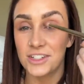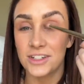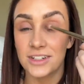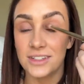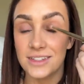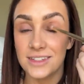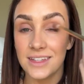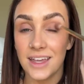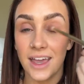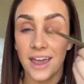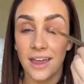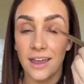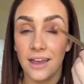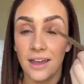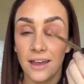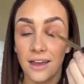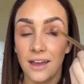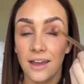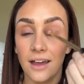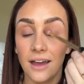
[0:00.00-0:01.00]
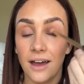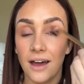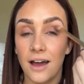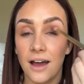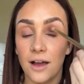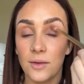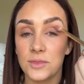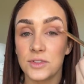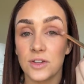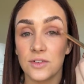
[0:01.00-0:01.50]
I should say.
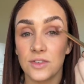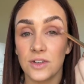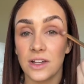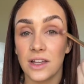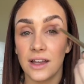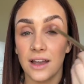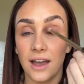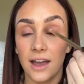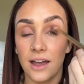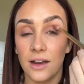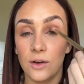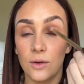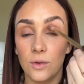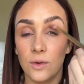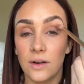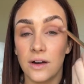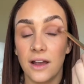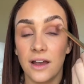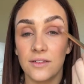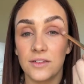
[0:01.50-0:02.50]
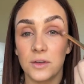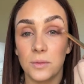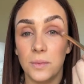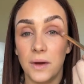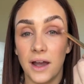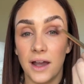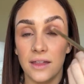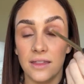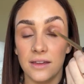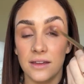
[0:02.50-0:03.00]
Um, so if you're like, I don't want to have to
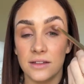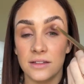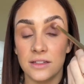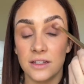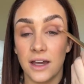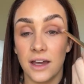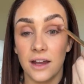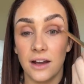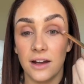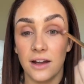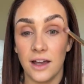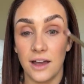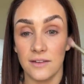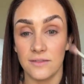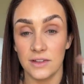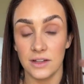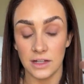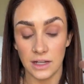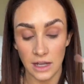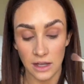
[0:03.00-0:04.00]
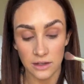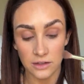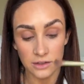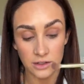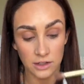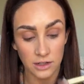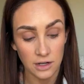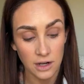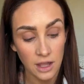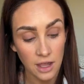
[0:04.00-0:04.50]
buy the entire Advent
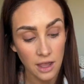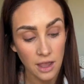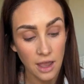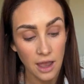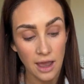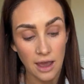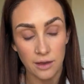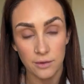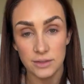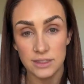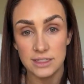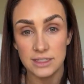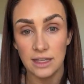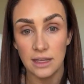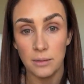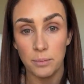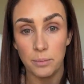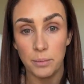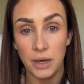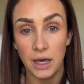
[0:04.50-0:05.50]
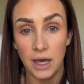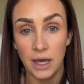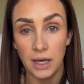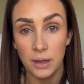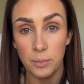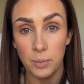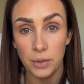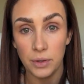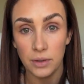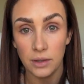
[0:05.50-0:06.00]
calendar, I would say
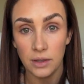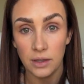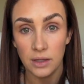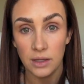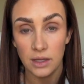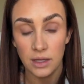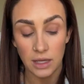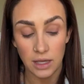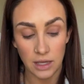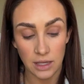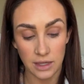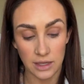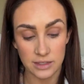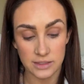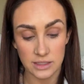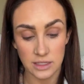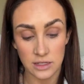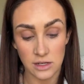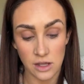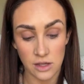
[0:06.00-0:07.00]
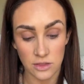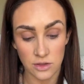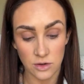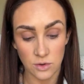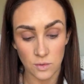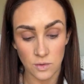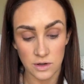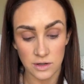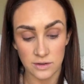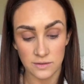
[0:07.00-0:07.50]
Pup is
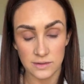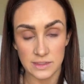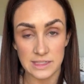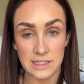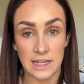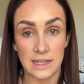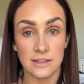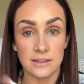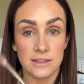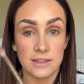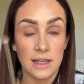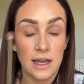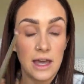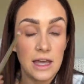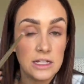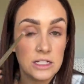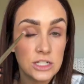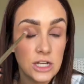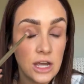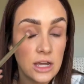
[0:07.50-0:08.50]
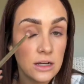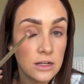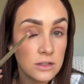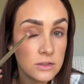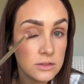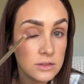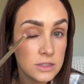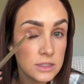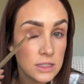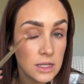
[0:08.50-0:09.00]
another one of Saint's
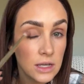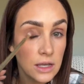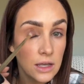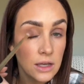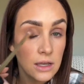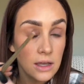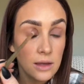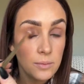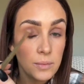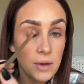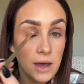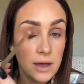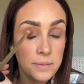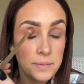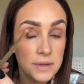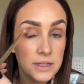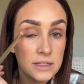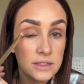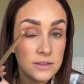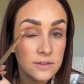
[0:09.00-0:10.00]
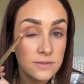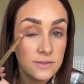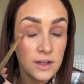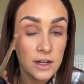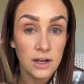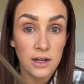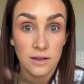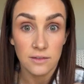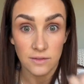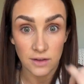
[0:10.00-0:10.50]
eyeshadows. Pup is
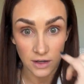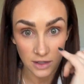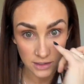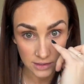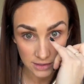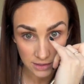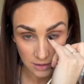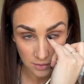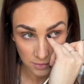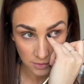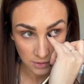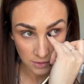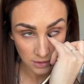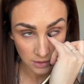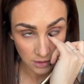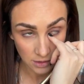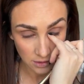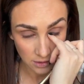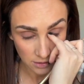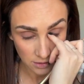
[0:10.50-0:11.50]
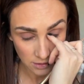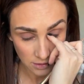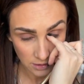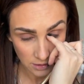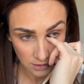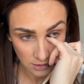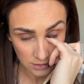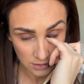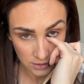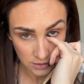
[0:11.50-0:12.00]
very, very similar
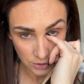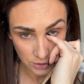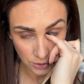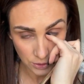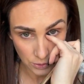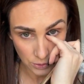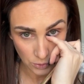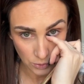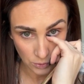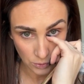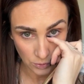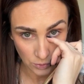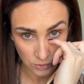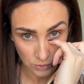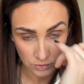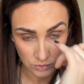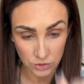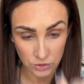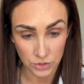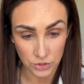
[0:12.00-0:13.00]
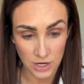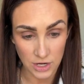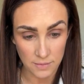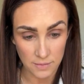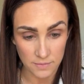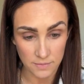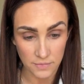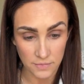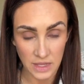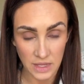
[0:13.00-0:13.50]
to
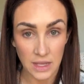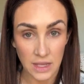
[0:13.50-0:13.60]
Dream.